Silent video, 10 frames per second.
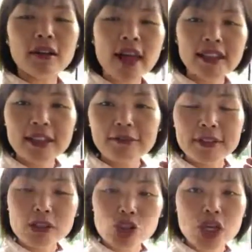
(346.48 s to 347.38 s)

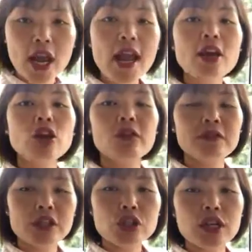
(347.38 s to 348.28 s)
actively share your
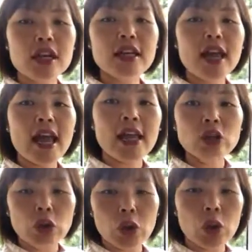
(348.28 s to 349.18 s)
vision and
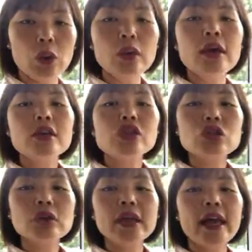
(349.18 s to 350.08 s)
your goal,
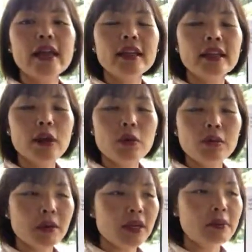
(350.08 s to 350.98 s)
so that they will
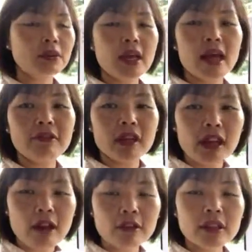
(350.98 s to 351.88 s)
be able to have a
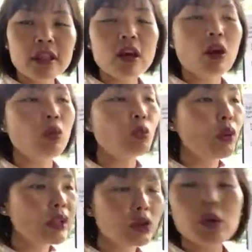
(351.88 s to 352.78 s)
clarity of
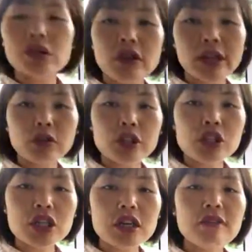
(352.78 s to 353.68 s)
what you are trying to
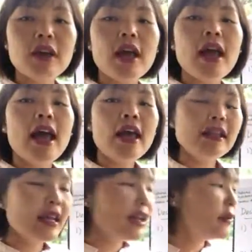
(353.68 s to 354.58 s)
achieve,
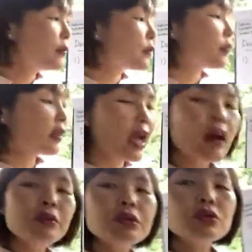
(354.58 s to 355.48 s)
and then
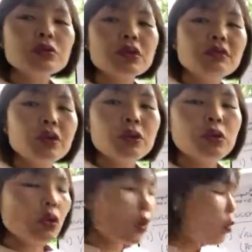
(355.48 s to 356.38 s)
help you to
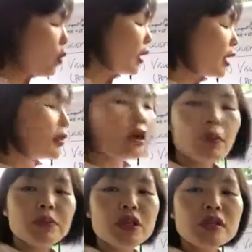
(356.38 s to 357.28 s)
review what are the
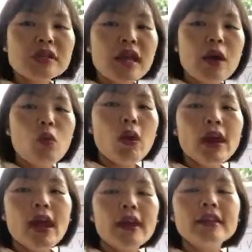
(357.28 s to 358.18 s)
options and
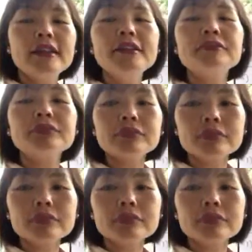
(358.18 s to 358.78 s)
what are the